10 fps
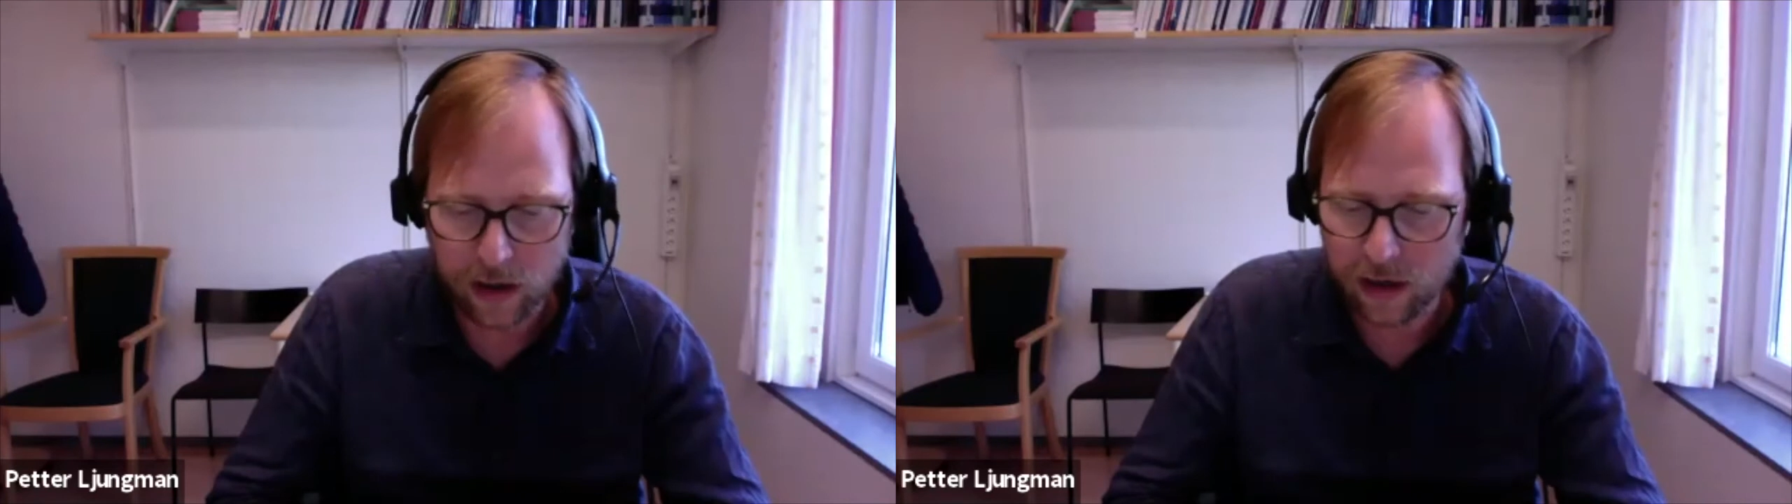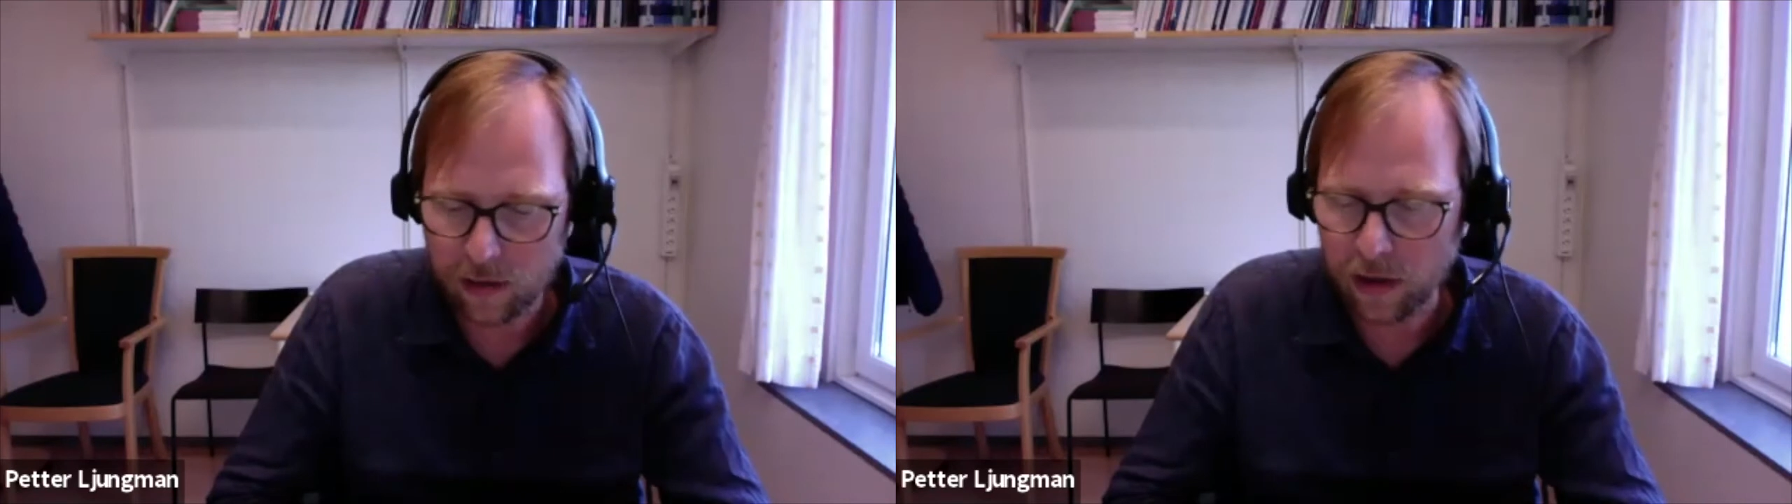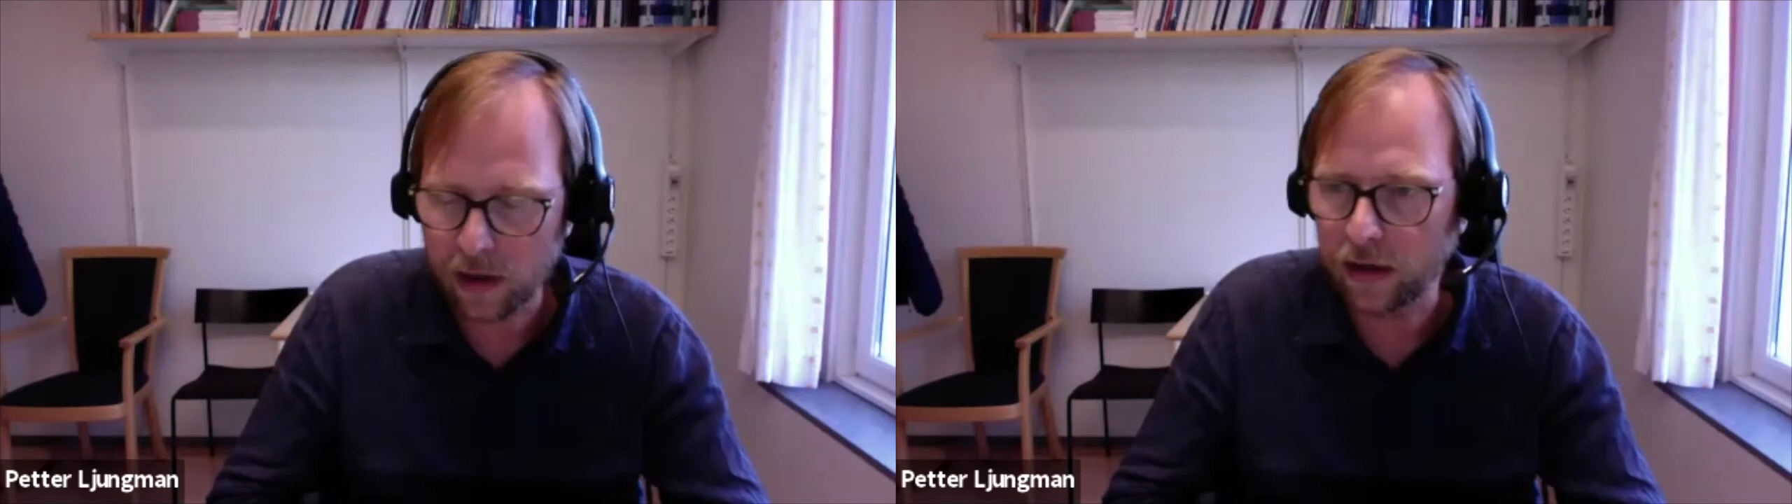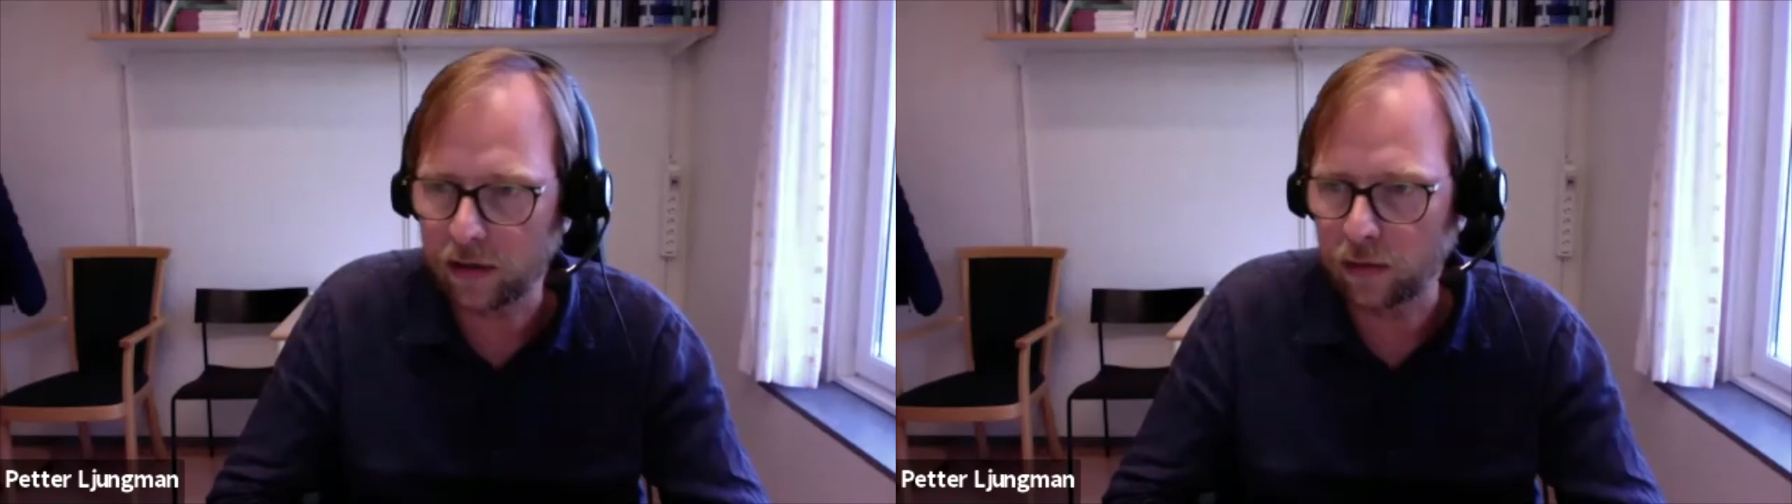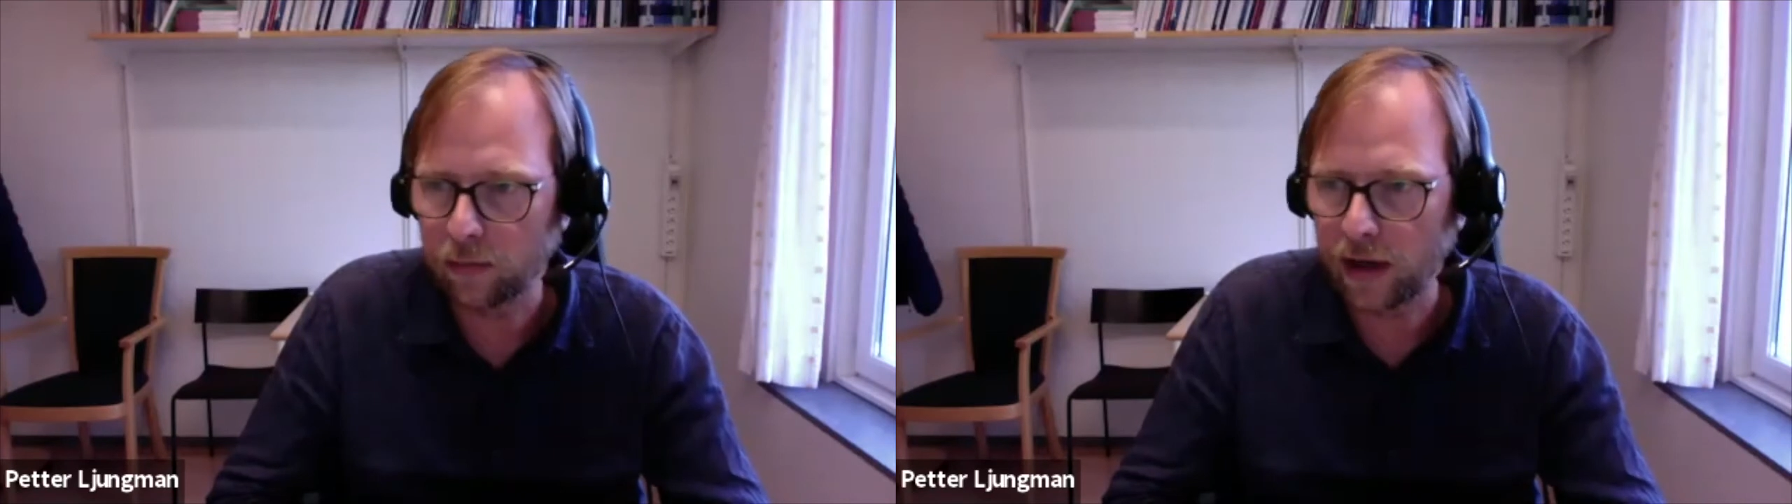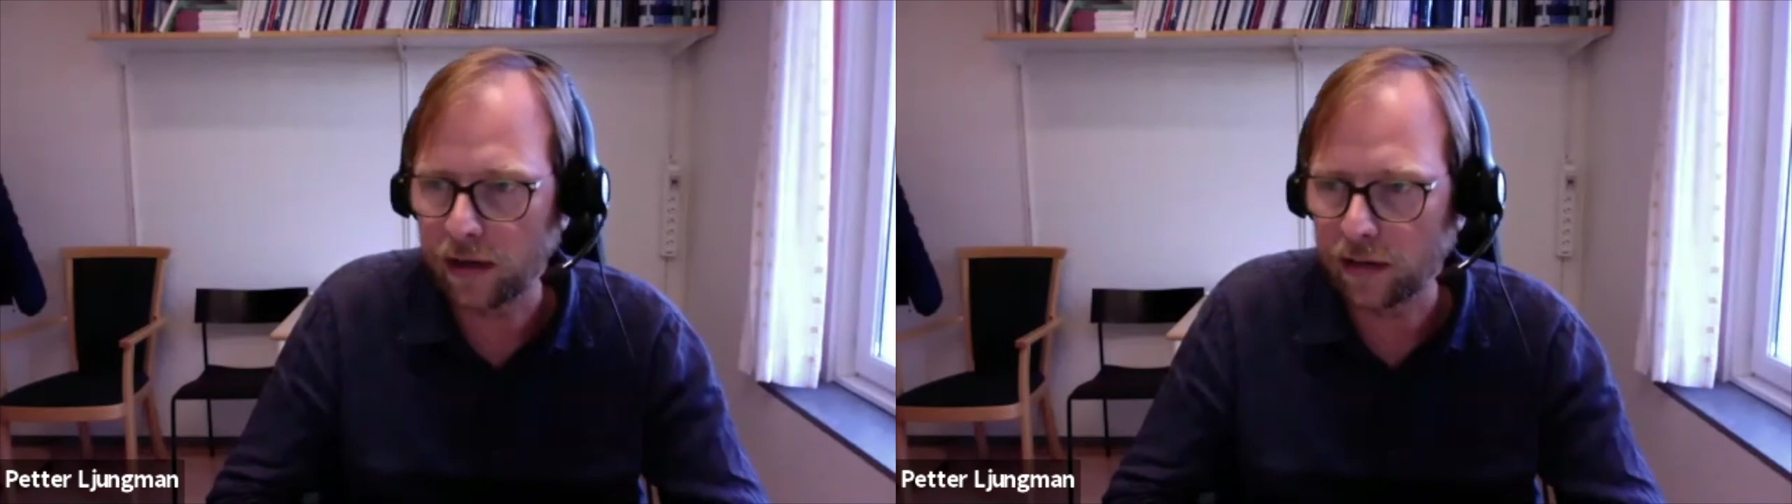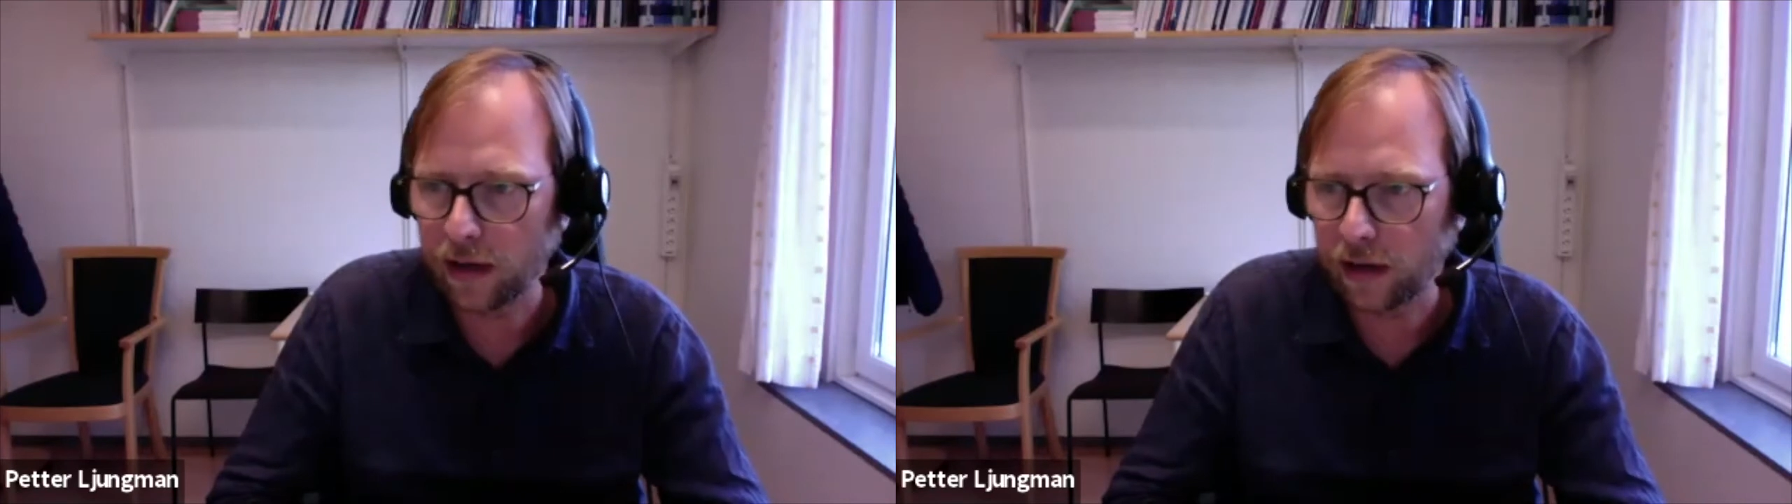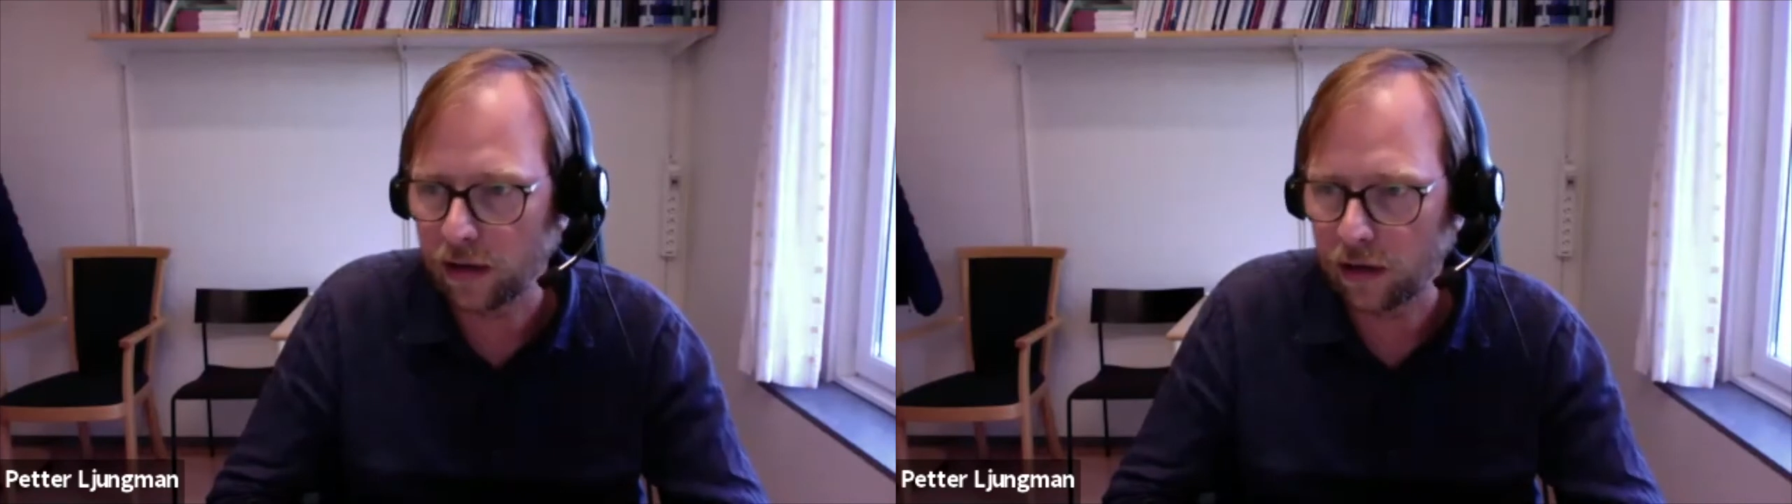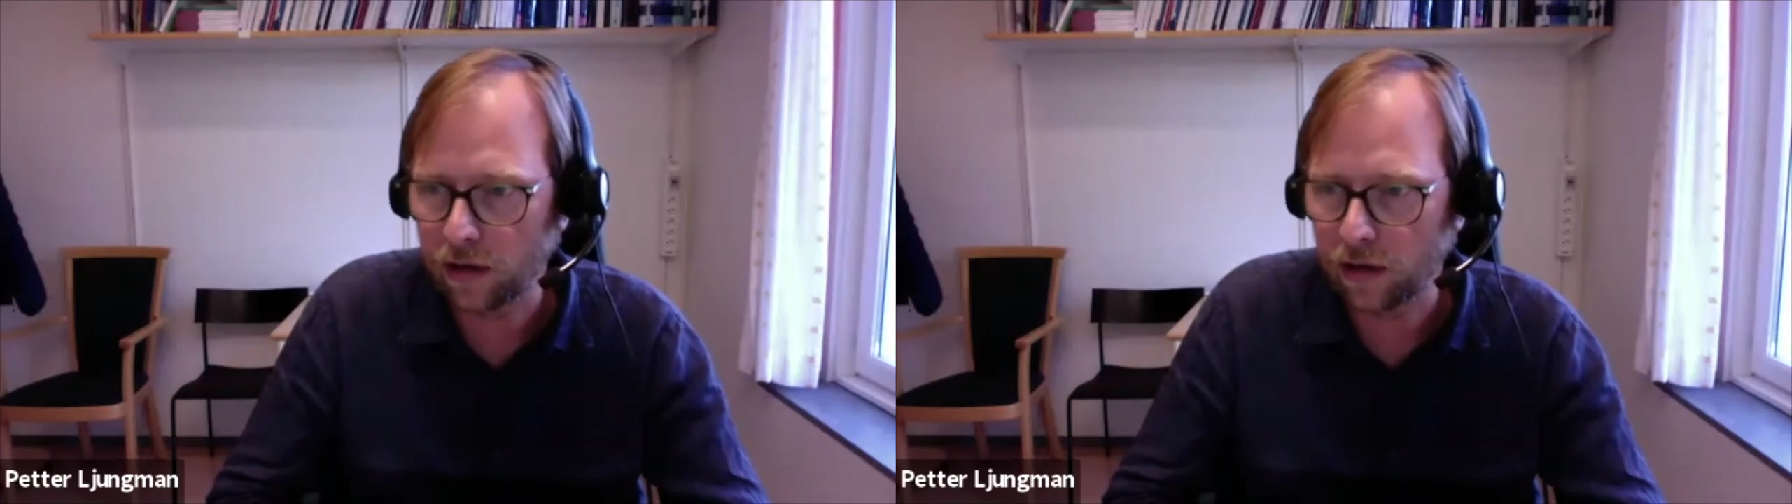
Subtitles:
inability to maintain